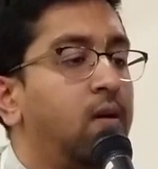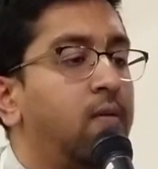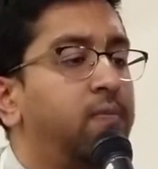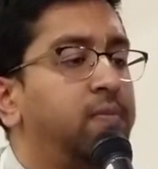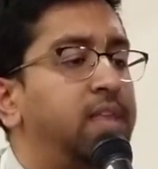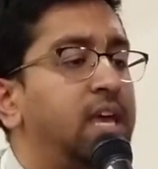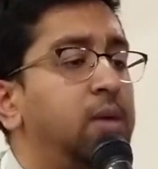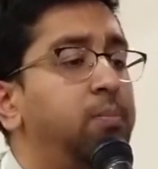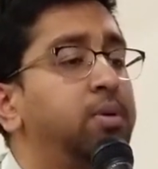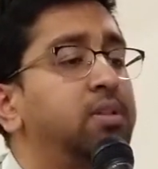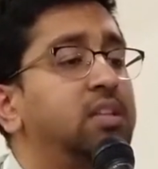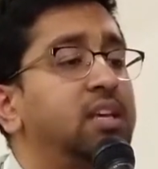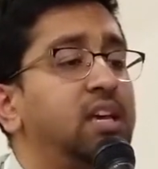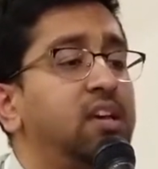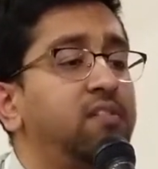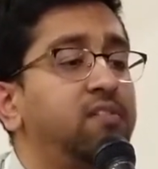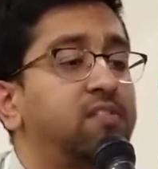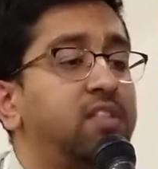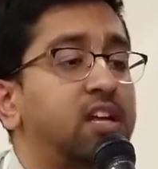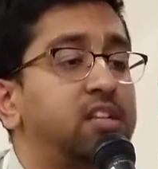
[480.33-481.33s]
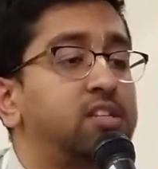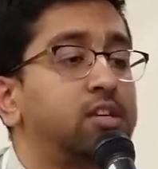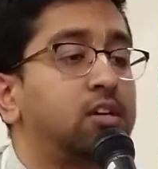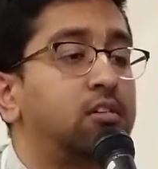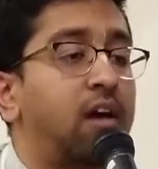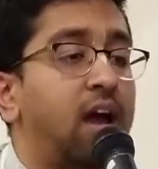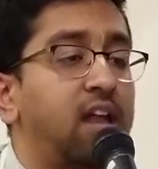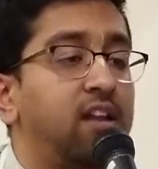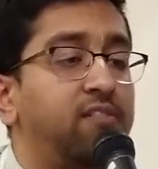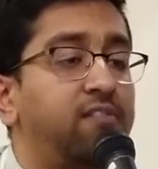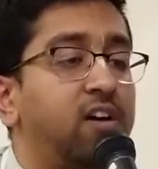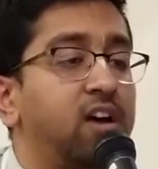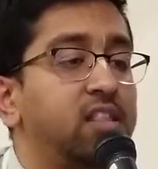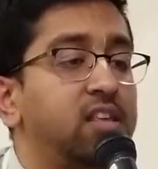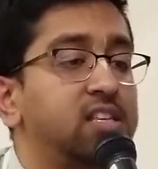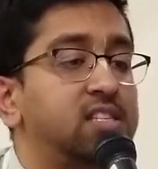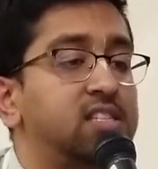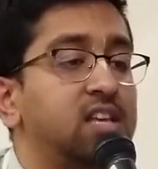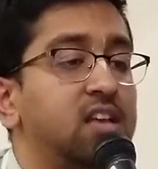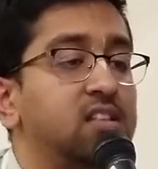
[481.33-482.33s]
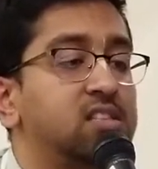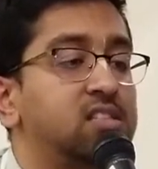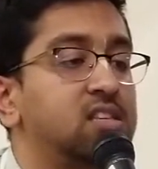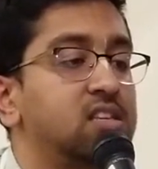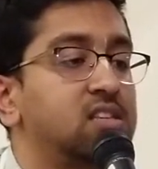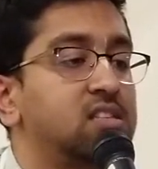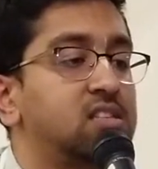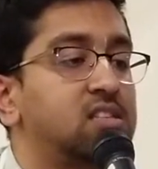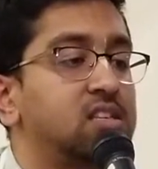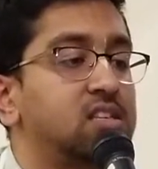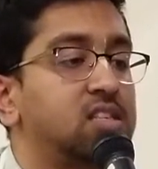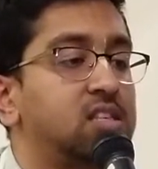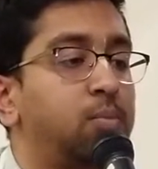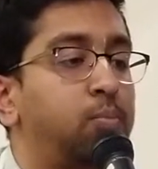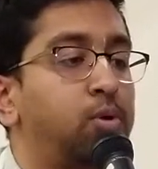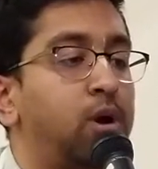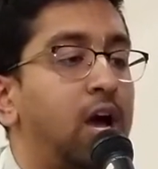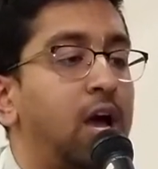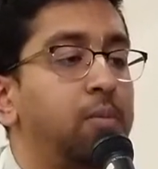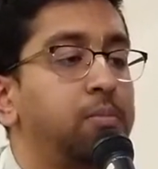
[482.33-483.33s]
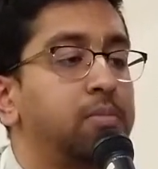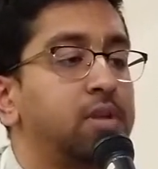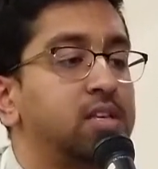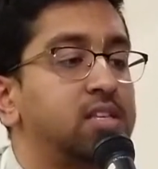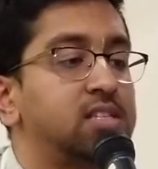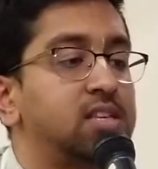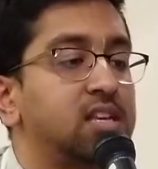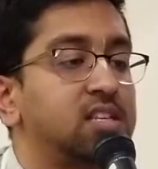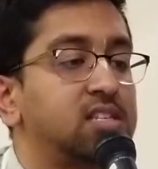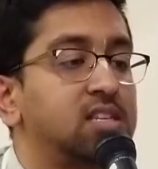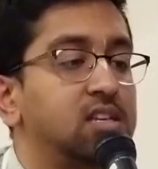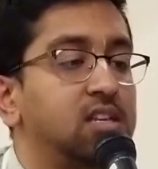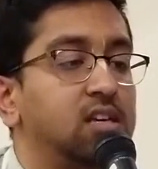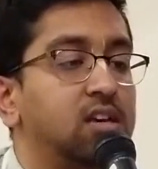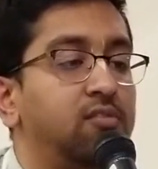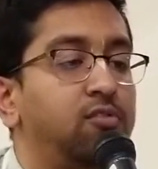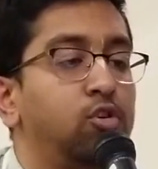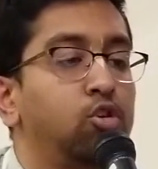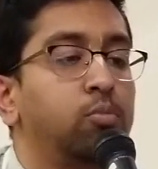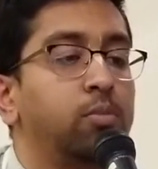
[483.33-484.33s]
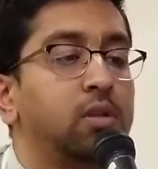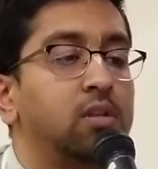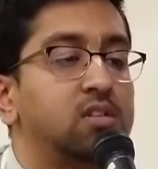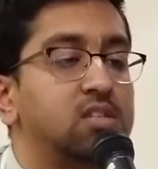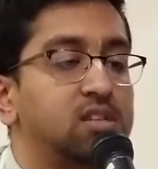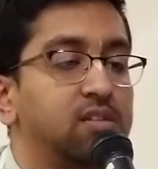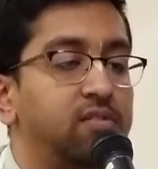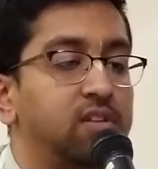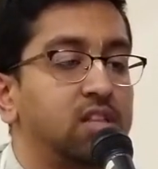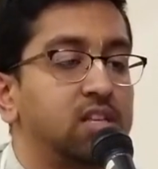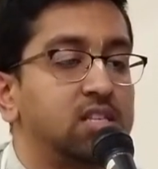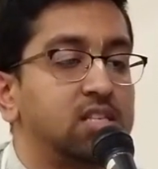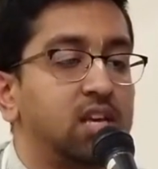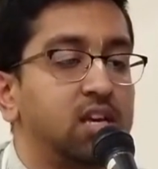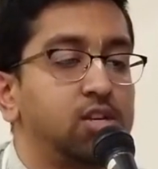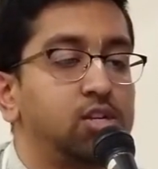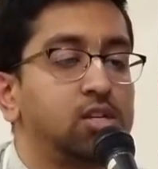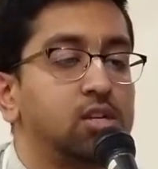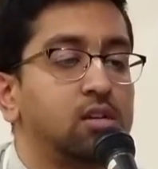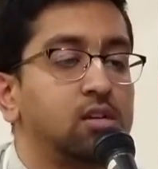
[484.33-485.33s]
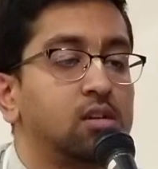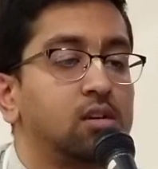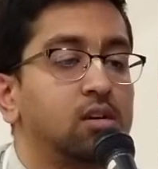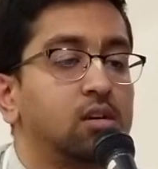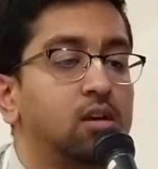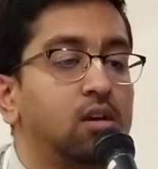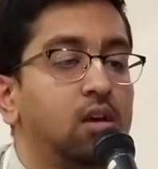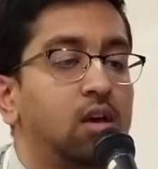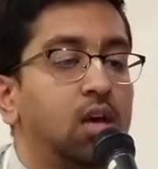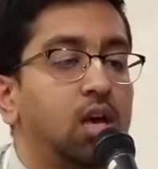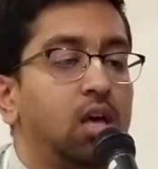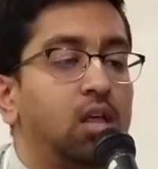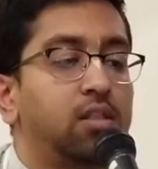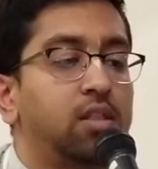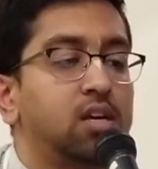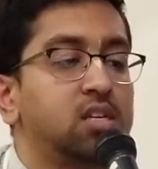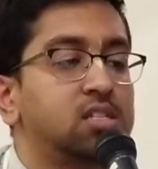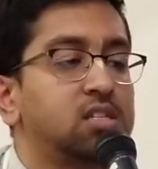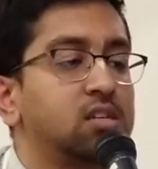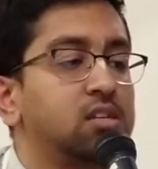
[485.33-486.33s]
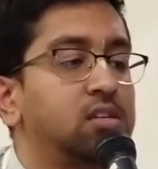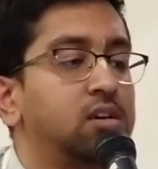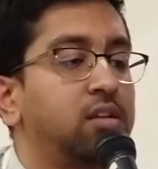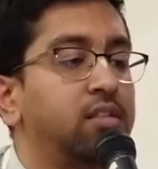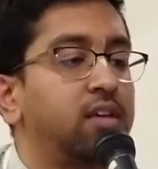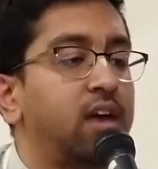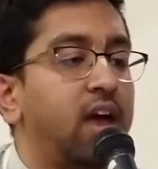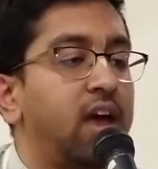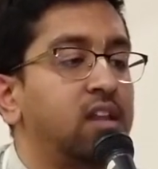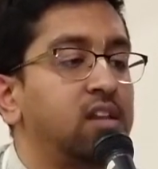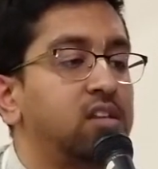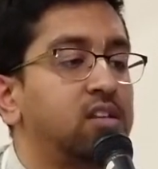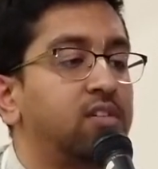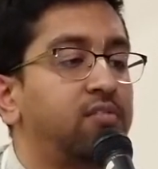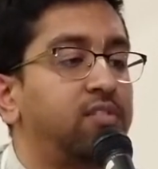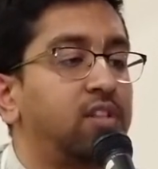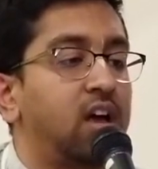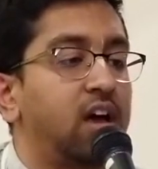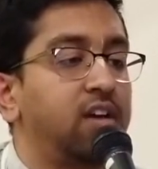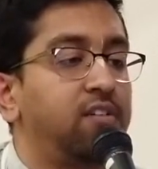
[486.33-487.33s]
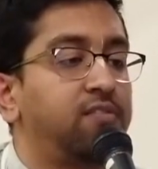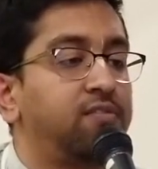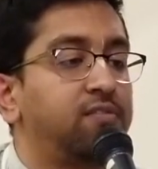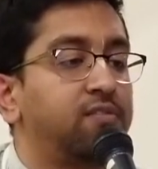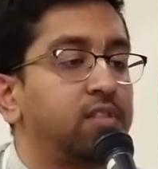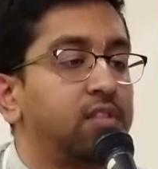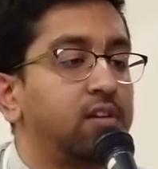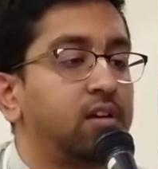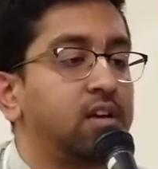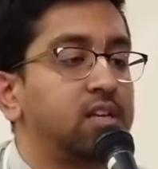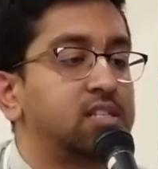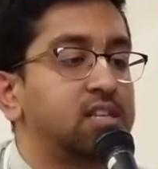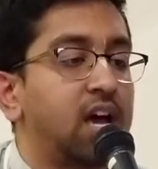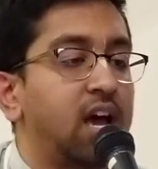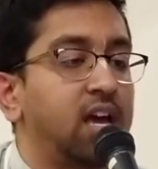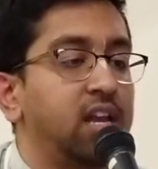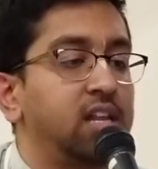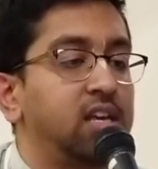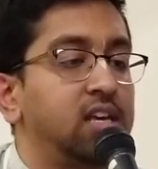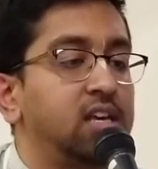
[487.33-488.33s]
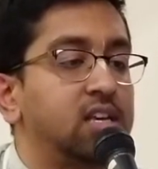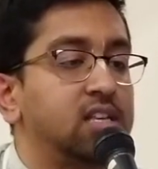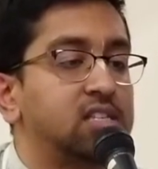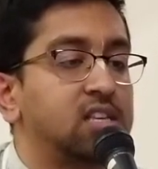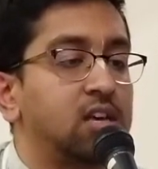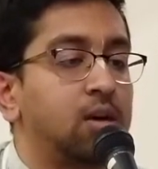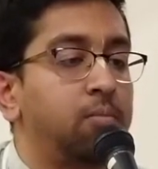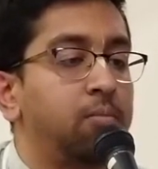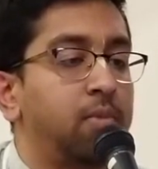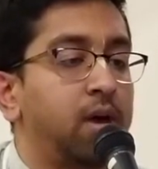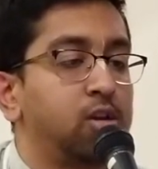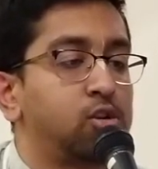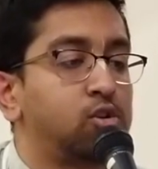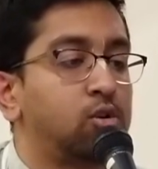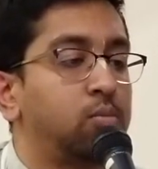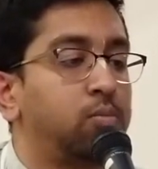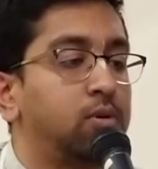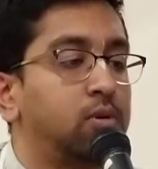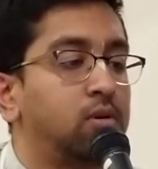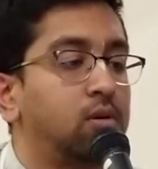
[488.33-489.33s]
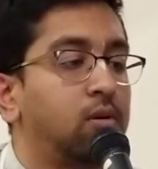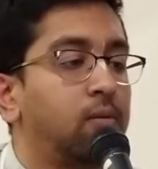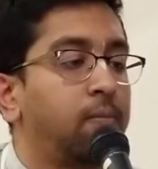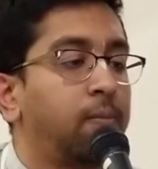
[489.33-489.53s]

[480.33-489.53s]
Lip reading: they believe that to gratify the senses is the prime necessity of human civilization. Thus, until the end of life, their anxiety is immeasurable.